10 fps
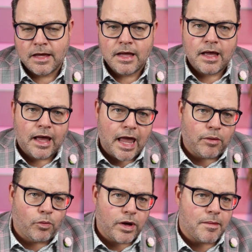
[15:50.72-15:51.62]

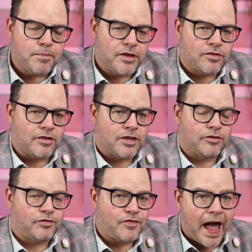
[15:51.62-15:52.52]
And when a business is
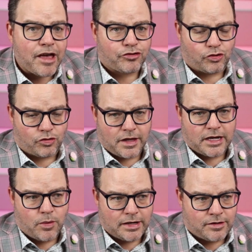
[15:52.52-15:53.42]
faster than
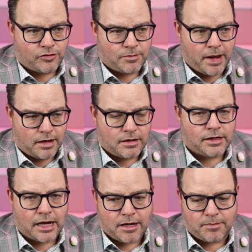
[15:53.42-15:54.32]
you anticipated
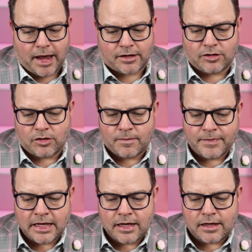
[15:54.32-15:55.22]
getting back to you,
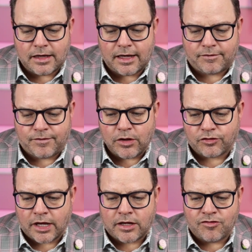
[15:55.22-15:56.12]
it feels
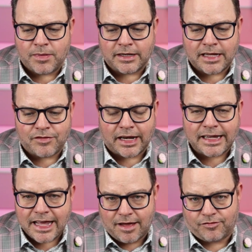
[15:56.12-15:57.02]
like you've been given a
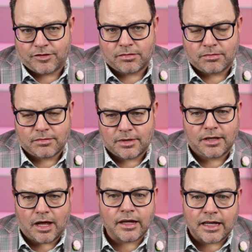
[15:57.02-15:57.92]
gift
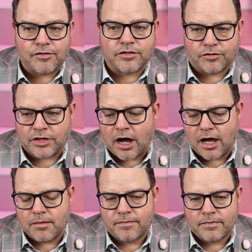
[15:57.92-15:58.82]
of time.